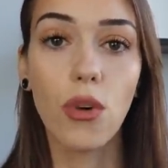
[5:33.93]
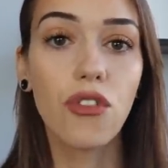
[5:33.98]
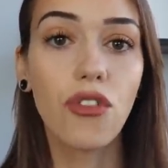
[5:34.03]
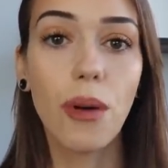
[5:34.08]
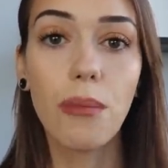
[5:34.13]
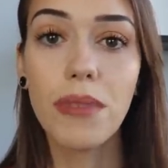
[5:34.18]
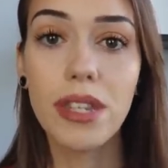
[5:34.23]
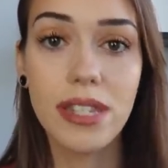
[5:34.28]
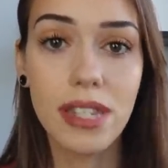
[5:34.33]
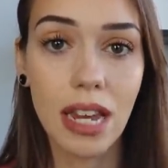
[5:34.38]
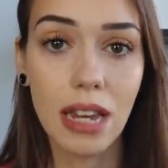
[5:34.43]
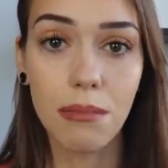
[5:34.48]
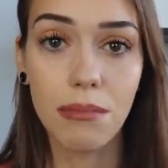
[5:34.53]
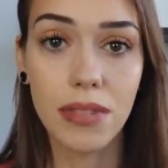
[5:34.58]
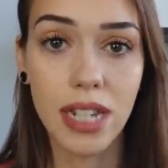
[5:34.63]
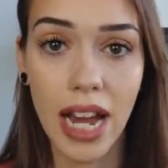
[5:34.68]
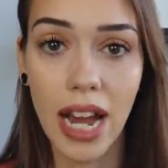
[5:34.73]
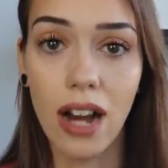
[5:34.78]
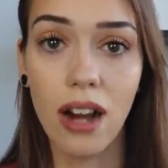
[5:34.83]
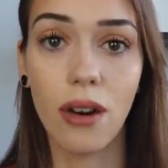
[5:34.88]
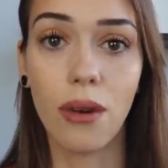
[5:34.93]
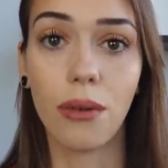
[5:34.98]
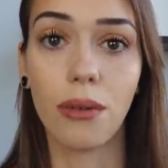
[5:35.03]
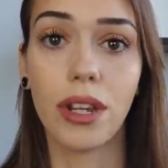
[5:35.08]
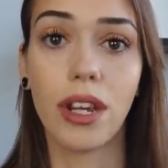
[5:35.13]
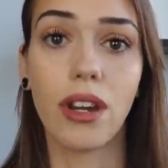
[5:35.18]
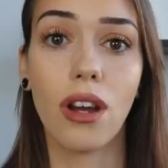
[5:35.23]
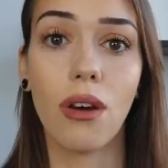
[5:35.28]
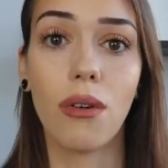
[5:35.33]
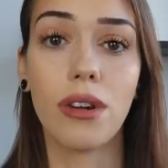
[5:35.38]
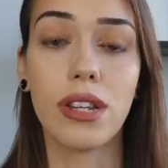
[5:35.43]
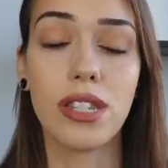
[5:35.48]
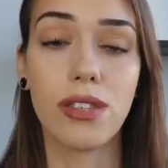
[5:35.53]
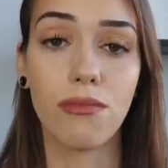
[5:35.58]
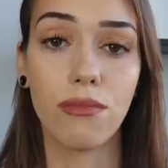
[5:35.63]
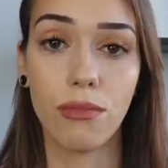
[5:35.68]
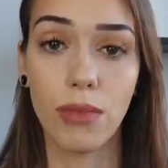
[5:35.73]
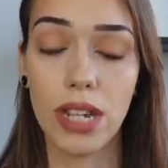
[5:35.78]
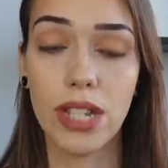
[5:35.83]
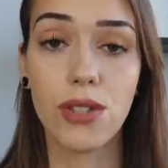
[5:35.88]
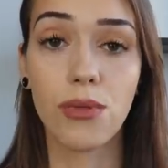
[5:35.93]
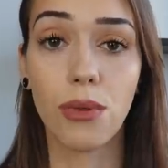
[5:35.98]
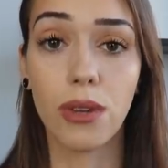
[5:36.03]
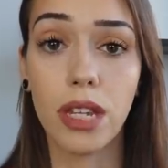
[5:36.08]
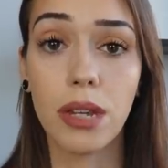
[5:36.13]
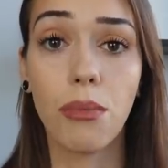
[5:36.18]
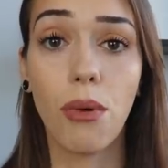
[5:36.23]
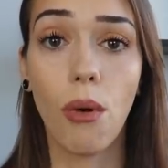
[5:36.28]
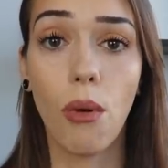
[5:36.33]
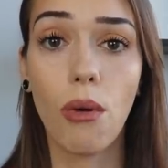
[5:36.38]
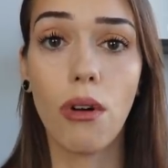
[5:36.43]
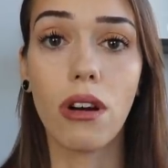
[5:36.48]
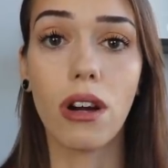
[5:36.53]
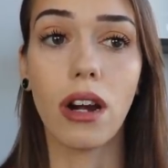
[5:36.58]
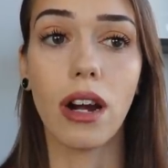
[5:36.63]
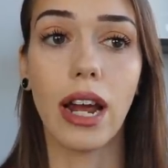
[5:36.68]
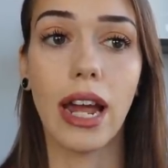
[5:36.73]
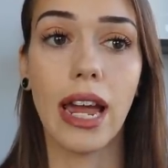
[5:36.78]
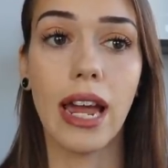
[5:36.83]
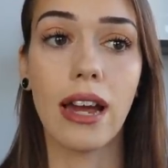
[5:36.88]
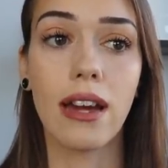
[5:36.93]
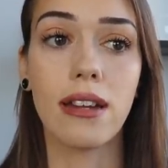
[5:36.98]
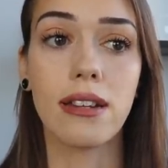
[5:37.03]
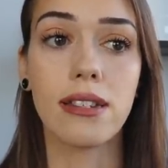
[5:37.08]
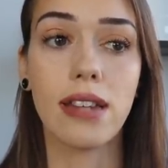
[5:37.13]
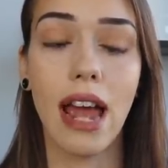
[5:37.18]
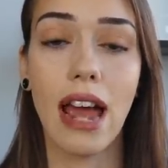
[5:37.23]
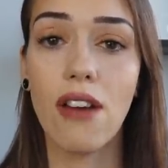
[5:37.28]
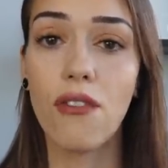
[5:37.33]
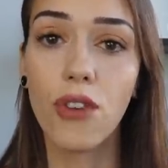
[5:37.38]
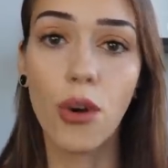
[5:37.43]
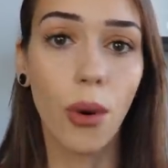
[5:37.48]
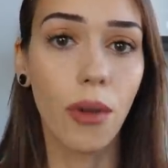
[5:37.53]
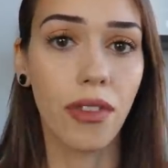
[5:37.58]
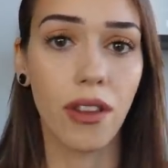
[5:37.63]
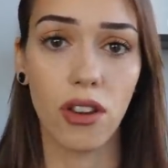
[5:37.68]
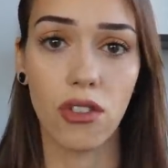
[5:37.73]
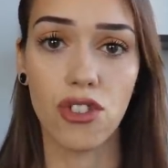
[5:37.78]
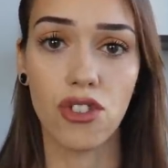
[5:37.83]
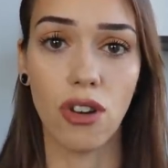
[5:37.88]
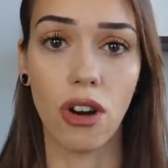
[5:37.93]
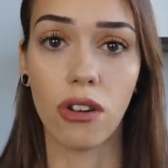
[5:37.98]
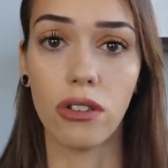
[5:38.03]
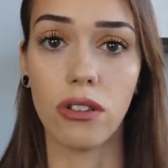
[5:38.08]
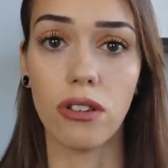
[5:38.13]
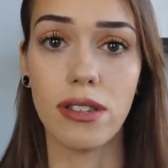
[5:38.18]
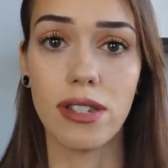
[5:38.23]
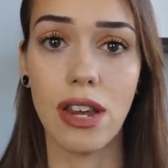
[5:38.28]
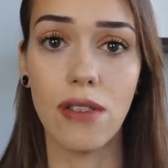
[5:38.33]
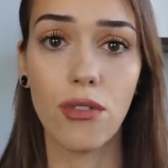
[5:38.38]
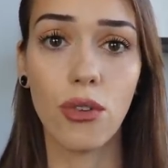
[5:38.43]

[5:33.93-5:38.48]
We're from the same town, you know, it's really poor and everyone there struggles.